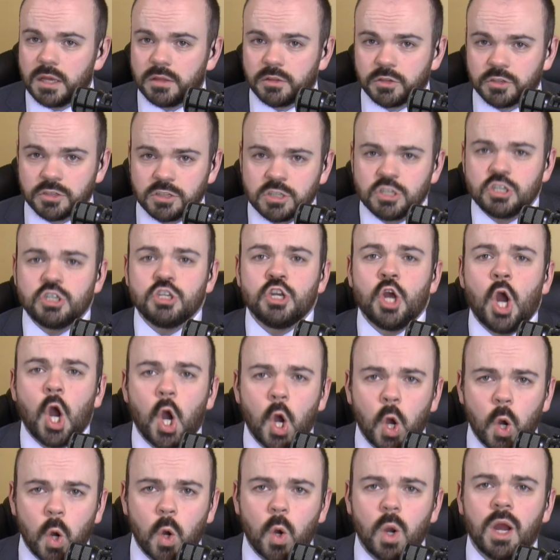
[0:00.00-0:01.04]
There's
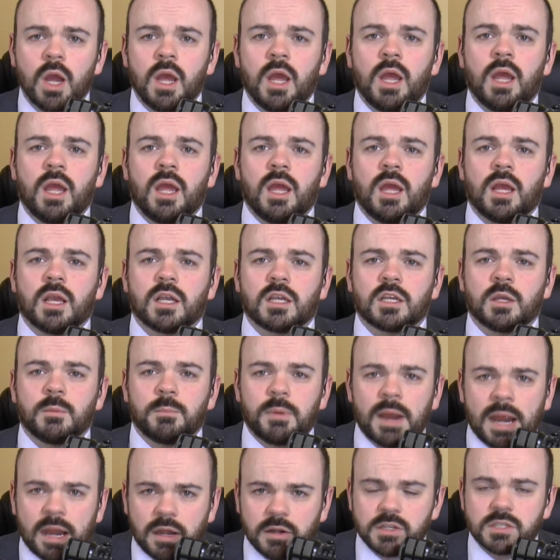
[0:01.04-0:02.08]
no
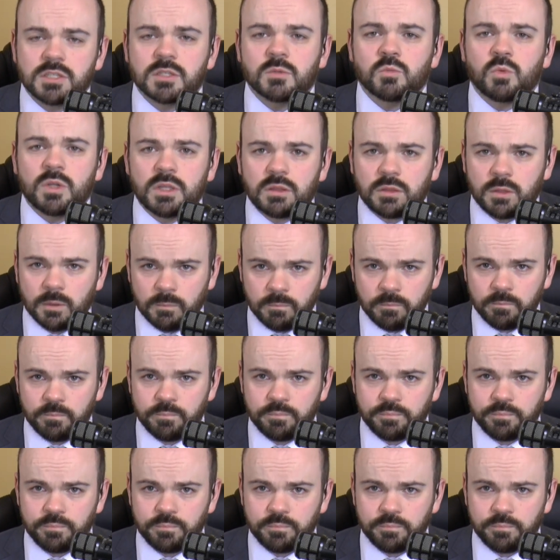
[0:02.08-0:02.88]
comparison with them.